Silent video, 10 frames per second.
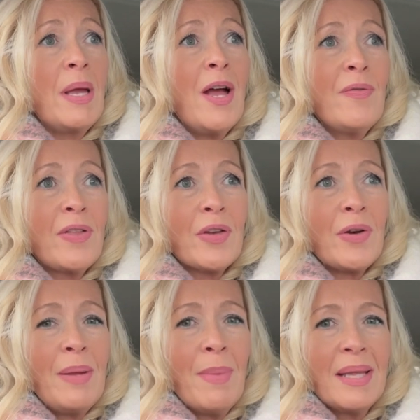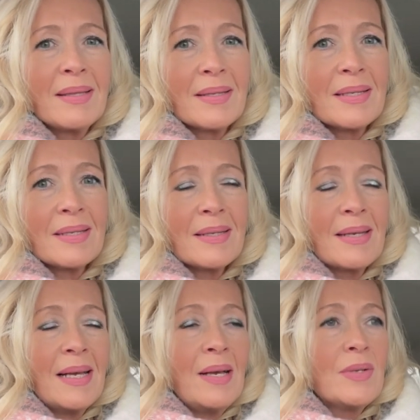over 3 months,
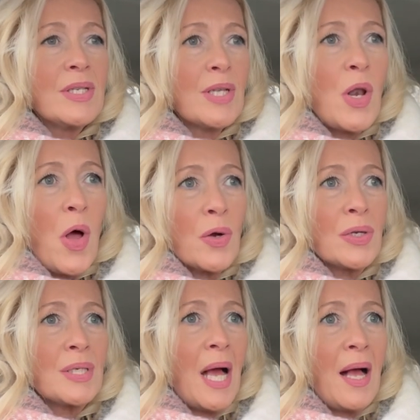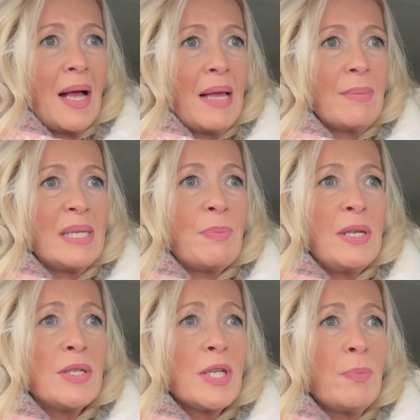which is a long time. He's been
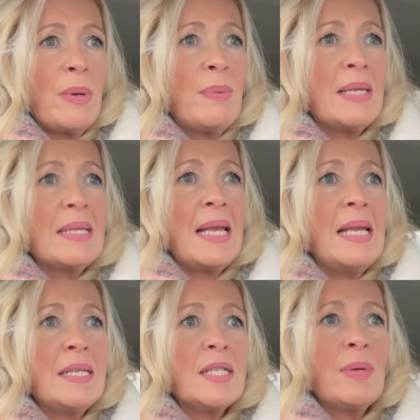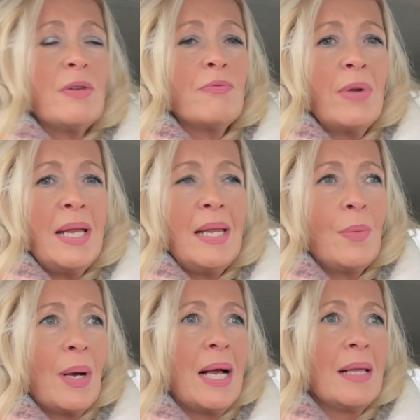super busy, he's doing really
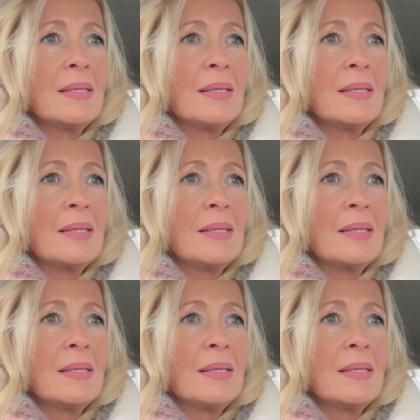well.